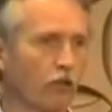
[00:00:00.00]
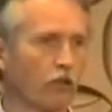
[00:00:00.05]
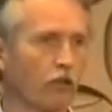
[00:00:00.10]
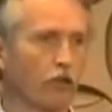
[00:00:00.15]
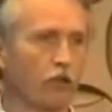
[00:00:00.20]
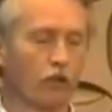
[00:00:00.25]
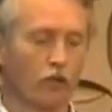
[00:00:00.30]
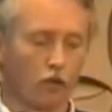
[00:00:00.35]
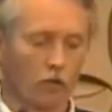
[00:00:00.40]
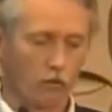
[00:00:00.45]

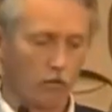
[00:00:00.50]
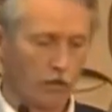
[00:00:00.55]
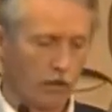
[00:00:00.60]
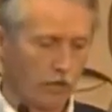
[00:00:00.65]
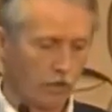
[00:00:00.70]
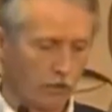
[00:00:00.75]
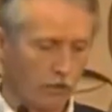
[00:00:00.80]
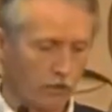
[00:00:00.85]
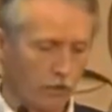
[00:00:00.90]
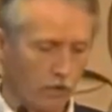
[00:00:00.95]
You don't
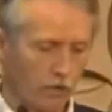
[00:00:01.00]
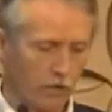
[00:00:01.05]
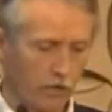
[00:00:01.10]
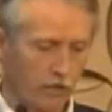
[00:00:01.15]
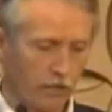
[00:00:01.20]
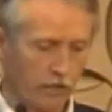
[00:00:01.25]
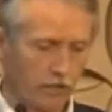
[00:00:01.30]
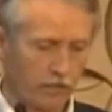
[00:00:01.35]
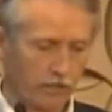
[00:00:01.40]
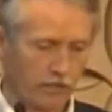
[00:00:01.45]
want to
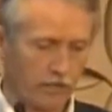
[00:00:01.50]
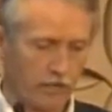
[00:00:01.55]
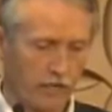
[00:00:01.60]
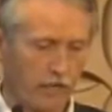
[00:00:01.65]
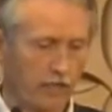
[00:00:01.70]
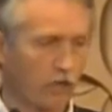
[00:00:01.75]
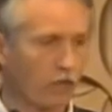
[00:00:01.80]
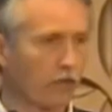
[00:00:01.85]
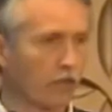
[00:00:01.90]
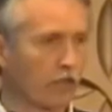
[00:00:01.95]
try to
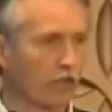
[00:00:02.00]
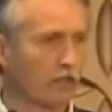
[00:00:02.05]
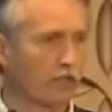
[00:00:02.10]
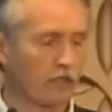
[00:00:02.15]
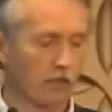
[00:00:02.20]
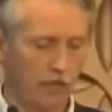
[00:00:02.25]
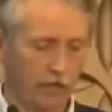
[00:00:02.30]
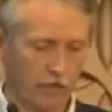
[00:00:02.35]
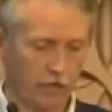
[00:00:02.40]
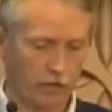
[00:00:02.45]
tackle the
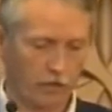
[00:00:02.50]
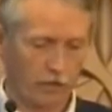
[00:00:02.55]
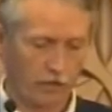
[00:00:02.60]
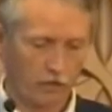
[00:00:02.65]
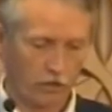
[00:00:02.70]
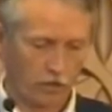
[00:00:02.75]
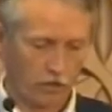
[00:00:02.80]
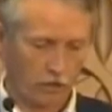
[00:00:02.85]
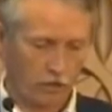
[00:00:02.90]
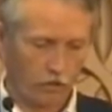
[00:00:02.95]
entire
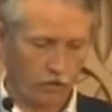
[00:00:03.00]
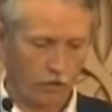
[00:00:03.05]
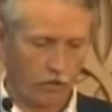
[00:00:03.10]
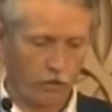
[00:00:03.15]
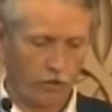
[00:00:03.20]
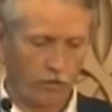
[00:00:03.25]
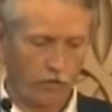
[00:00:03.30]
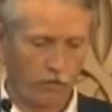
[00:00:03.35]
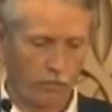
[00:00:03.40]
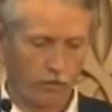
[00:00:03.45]

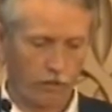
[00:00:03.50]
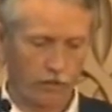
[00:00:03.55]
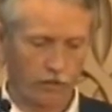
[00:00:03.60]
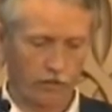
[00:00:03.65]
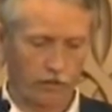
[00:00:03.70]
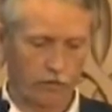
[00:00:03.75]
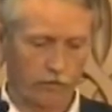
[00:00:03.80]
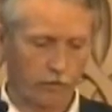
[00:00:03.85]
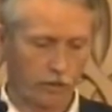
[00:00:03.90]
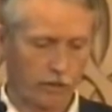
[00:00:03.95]
load of the
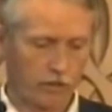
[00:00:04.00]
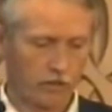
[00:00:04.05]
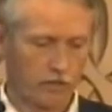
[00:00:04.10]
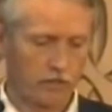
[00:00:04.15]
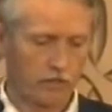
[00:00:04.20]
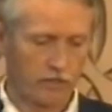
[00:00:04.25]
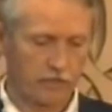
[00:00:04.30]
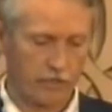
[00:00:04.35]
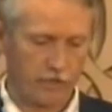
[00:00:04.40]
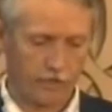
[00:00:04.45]
building because
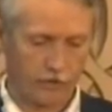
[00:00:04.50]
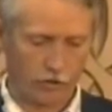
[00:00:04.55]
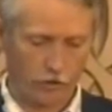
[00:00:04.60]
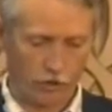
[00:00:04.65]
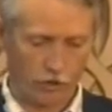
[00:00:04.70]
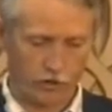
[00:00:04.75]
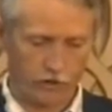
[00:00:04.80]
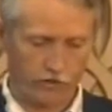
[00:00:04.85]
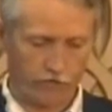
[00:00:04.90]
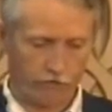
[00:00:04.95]
it's not
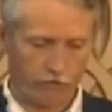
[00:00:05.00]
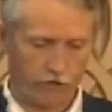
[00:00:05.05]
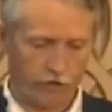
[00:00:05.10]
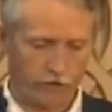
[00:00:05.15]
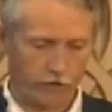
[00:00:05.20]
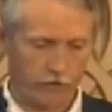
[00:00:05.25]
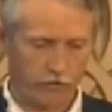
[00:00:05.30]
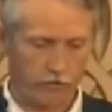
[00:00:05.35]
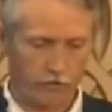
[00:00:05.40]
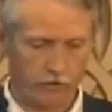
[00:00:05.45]
cost
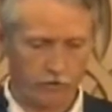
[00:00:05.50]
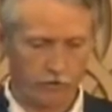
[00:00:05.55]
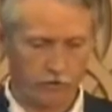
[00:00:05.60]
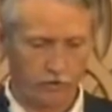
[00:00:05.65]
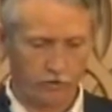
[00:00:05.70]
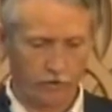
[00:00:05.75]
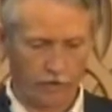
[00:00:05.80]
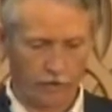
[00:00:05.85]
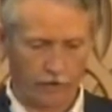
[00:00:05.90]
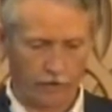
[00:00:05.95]
effective to
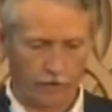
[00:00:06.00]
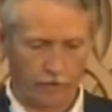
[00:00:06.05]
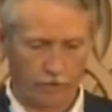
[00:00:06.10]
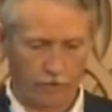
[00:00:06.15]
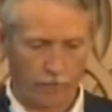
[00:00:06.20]
do that.